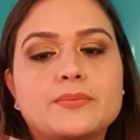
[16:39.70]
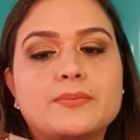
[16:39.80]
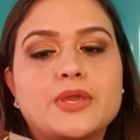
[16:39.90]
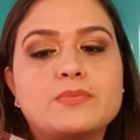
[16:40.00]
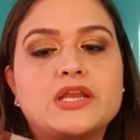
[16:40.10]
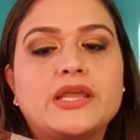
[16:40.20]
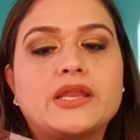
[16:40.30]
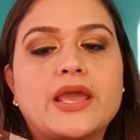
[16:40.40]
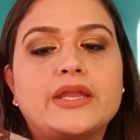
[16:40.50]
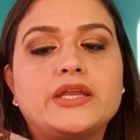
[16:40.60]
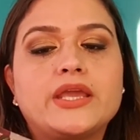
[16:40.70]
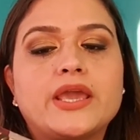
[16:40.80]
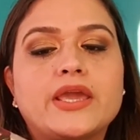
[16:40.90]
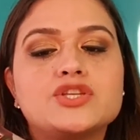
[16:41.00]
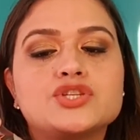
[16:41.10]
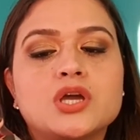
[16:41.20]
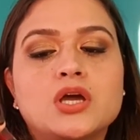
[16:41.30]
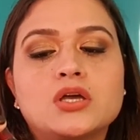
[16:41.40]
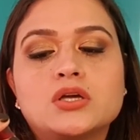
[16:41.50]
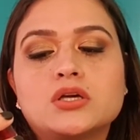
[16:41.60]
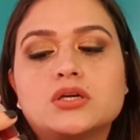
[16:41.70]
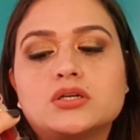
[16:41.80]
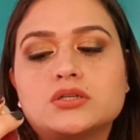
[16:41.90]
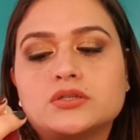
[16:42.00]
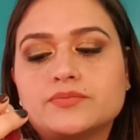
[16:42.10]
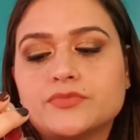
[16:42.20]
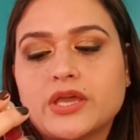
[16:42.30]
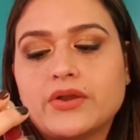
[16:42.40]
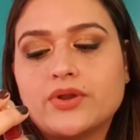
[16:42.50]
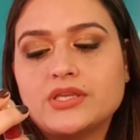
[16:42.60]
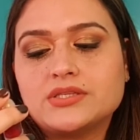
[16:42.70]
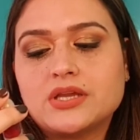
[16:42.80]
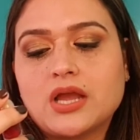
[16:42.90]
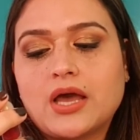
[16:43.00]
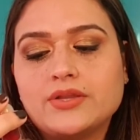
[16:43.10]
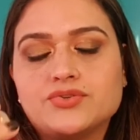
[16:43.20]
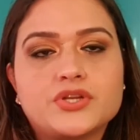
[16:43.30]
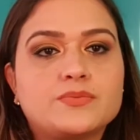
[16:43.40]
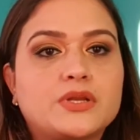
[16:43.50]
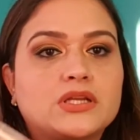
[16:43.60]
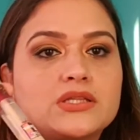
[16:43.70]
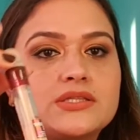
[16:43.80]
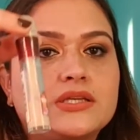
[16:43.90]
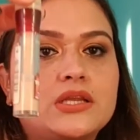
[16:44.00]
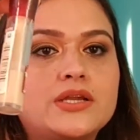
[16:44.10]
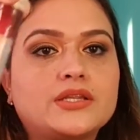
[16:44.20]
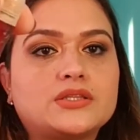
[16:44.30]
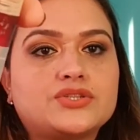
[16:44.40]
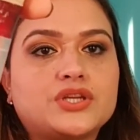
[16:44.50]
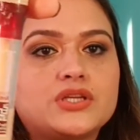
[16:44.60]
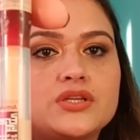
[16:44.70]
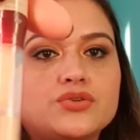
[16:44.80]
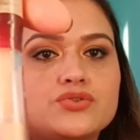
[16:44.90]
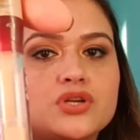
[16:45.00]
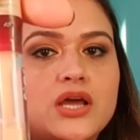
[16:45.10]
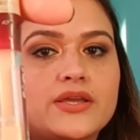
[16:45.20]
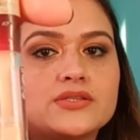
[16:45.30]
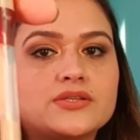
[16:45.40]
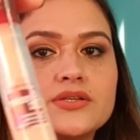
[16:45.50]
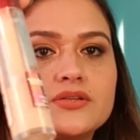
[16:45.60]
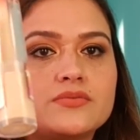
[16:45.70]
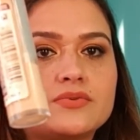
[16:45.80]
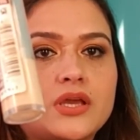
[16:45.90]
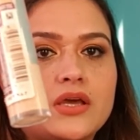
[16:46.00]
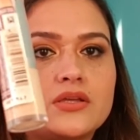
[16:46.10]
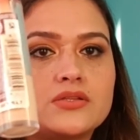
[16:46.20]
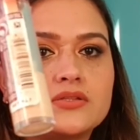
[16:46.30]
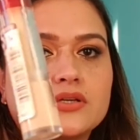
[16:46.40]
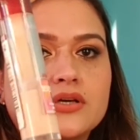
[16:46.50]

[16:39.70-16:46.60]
Maybelline Anti-Age the Eraser Eye Treatment Concealer in the shade Neutralizer, and